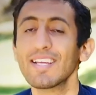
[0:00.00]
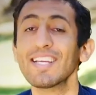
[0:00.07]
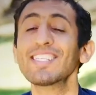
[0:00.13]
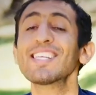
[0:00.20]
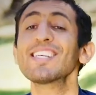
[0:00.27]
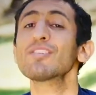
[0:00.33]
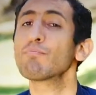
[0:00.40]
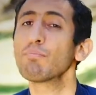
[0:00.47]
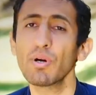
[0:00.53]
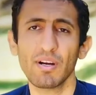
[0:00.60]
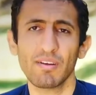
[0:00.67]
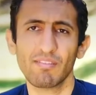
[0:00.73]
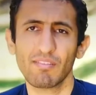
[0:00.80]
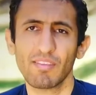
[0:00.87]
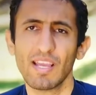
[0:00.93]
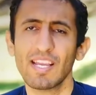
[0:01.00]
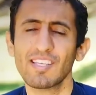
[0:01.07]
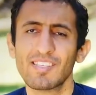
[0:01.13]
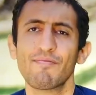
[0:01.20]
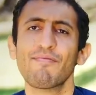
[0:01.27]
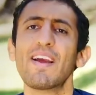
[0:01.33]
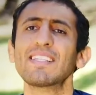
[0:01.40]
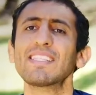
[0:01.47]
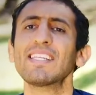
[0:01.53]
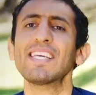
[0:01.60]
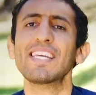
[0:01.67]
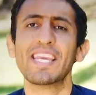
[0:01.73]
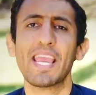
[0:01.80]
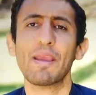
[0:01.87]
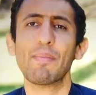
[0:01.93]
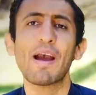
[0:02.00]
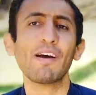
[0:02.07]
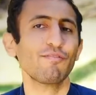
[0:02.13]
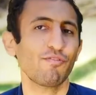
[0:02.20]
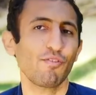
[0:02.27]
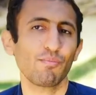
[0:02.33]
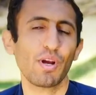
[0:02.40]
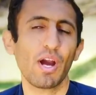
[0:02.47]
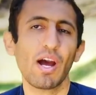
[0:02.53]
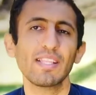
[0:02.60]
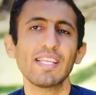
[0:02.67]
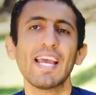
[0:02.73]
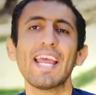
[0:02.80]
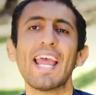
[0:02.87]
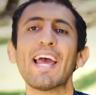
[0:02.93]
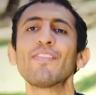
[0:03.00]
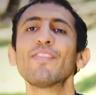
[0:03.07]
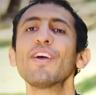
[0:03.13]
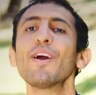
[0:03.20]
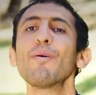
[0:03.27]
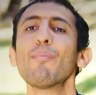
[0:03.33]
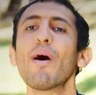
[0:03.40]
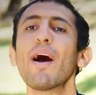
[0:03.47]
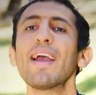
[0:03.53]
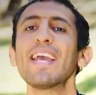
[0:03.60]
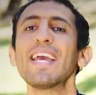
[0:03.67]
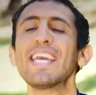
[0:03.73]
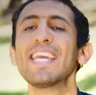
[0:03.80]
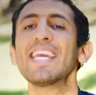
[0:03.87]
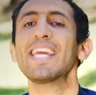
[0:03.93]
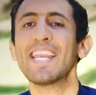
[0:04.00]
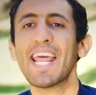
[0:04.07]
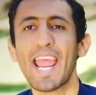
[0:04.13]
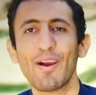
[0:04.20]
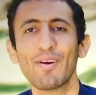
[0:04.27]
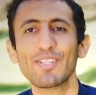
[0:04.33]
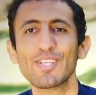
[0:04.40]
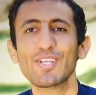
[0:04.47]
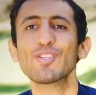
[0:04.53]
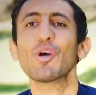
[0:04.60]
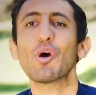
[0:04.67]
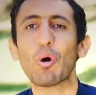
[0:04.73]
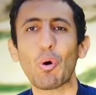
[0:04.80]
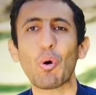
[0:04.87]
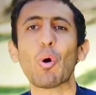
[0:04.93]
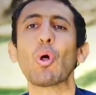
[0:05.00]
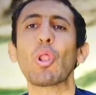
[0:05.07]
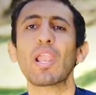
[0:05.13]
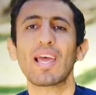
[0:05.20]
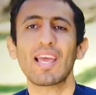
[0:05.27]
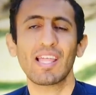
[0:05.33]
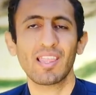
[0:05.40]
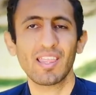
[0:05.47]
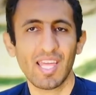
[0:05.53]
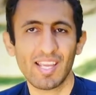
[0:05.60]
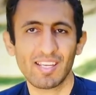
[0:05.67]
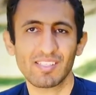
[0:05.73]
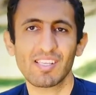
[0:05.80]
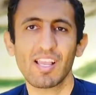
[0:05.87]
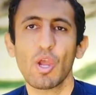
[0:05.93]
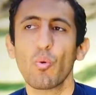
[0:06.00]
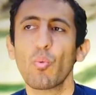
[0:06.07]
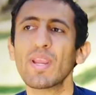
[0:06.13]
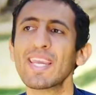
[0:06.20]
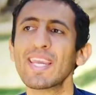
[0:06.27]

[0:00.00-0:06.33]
It's his birth. It's the fact that he came out from God and thereby he inherited all things. We